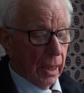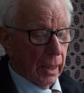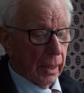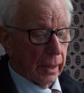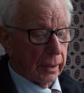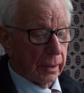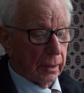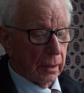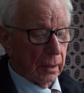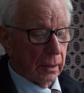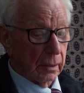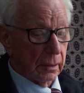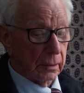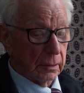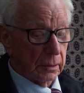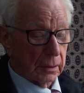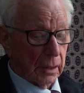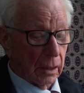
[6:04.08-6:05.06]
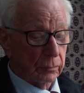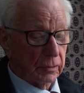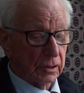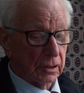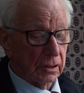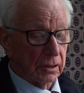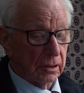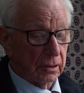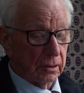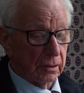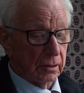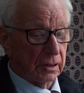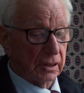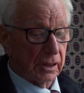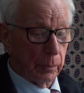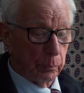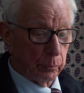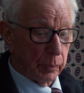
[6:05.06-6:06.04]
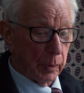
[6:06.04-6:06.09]
And that was
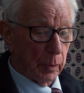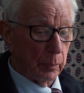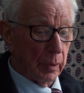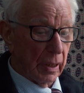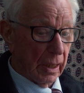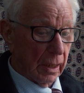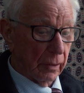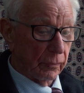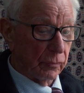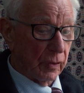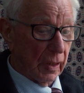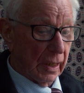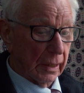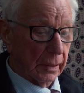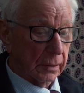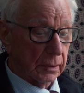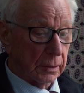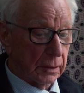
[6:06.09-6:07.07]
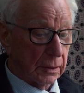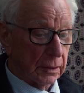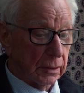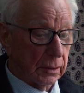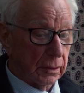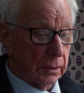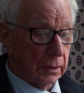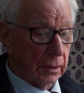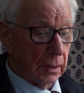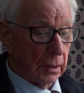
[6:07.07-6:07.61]
simply by the fact that